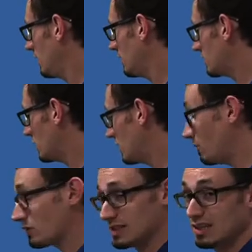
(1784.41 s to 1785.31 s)
So
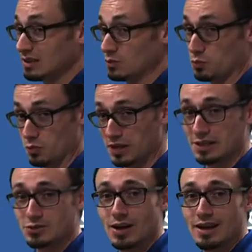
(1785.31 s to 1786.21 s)
10% is really
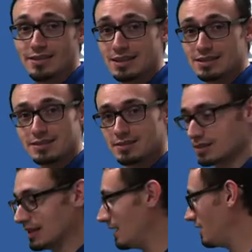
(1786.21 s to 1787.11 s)
dry. That's
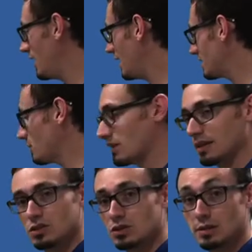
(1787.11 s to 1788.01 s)
not something that
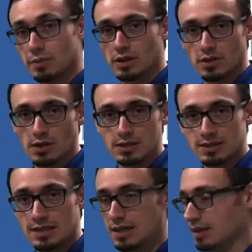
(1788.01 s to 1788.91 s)
you're typically going to
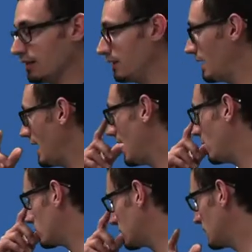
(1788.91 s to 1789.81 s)
see in a house.